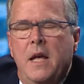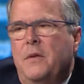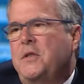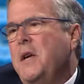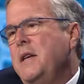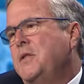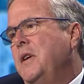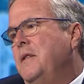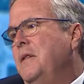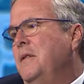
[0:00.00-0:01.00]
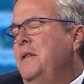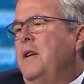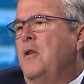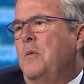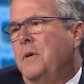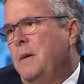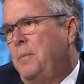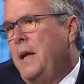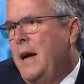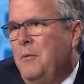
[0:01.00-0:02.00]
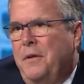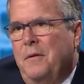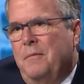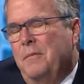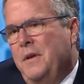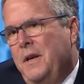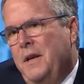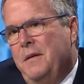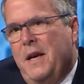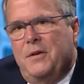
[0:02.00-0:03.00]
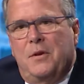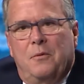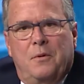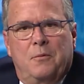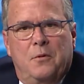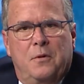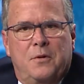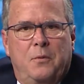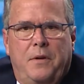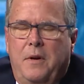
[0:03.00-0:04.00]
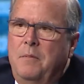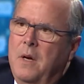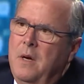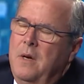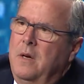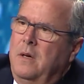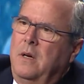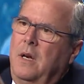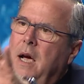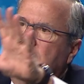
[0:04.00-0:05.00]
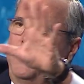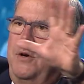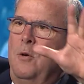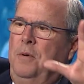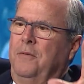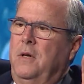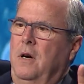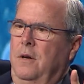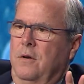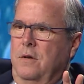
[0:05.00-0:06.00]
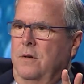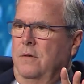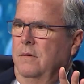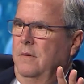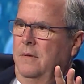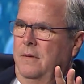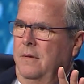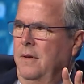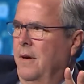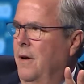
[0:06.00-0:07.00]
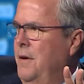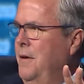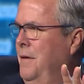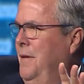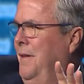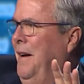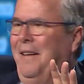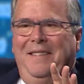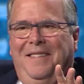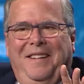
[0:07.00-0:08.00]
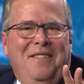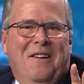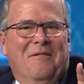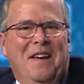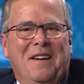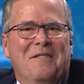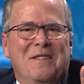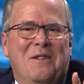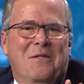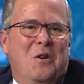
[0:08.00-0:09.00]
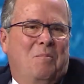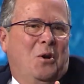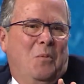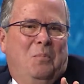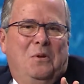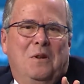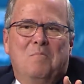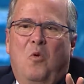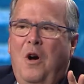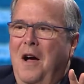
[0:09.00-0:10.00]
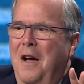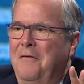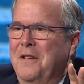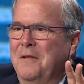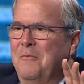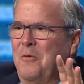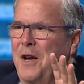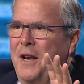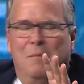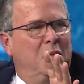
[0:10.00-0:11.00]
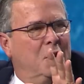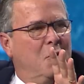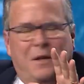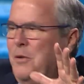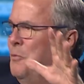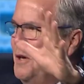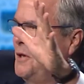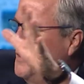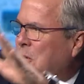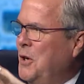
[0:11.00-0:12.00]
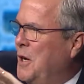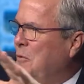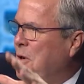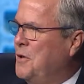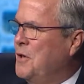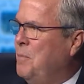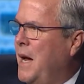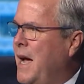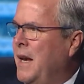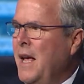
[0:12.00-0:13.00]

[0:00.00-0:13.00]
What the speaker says: The states that comply with the ESSA rules with a kaleidoscope of colors. Come on, man. I mean, you don't know purple and mauve and red and blue, which is good and which is bad.